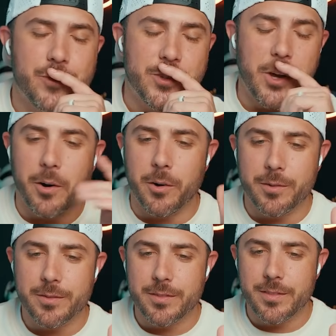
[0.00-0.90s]
So,
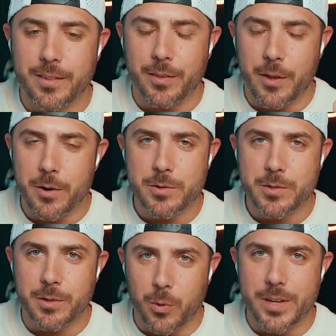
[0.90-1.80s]

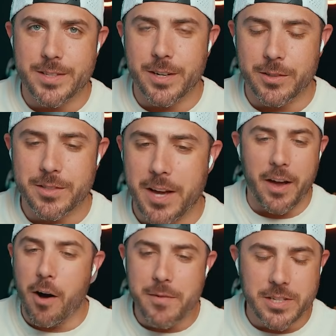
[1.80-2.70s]
those wood tilts,
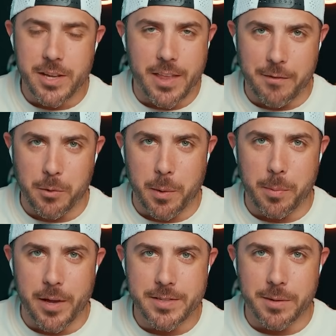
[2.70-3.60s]
obviously they have to
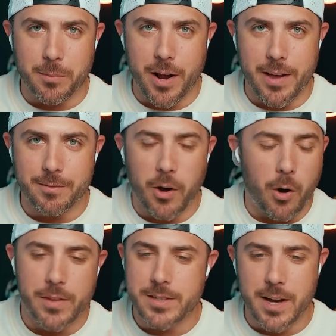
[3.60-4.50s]
replace them, right?
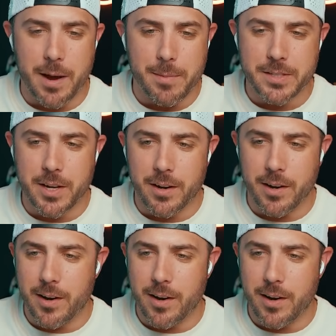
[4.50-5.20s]
All this time that's gone